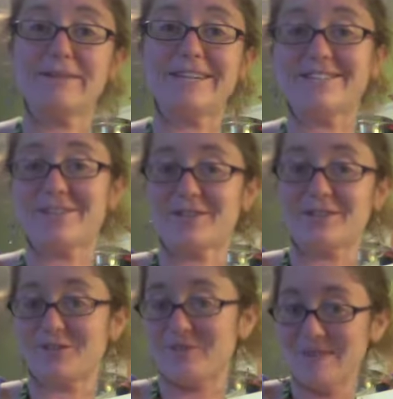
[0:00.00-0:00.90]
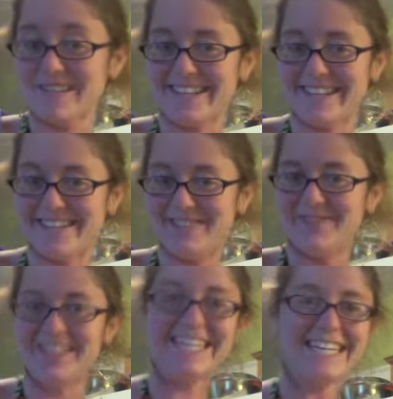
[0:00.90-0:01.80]
in a Sausage of the Month club
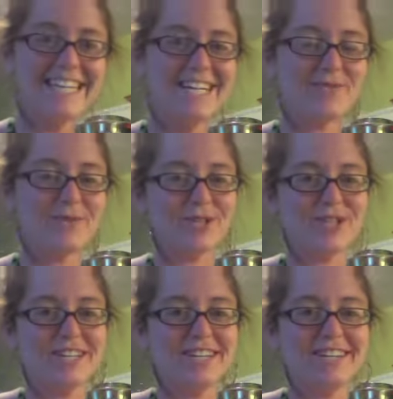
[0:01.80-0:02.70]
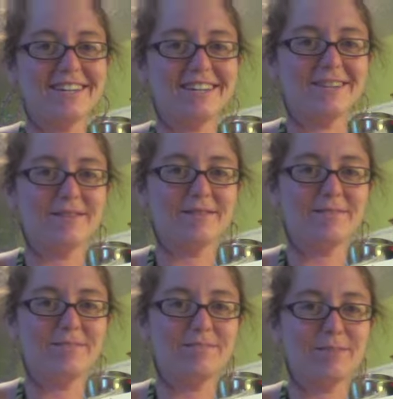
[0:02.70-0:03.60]
where she
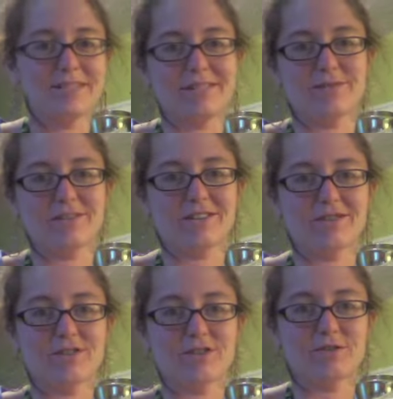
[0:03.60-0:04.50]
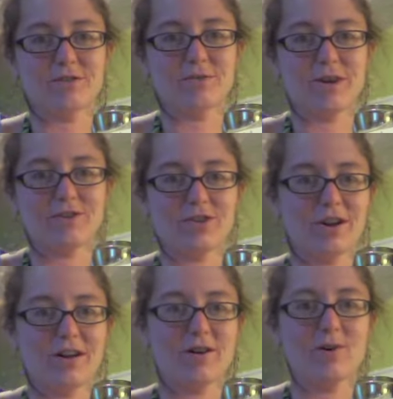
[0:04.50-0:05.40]
picks out sausages around
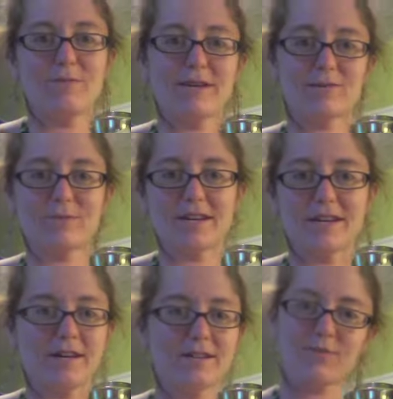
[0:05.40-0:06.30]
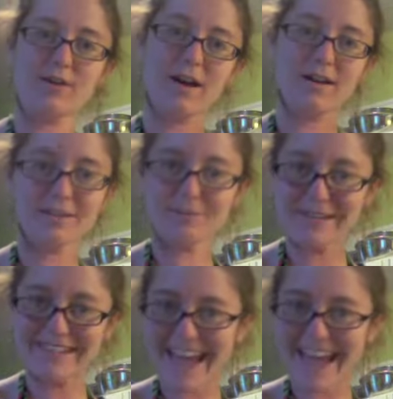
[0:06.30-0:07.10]
Chicago and mails me a different kind each month.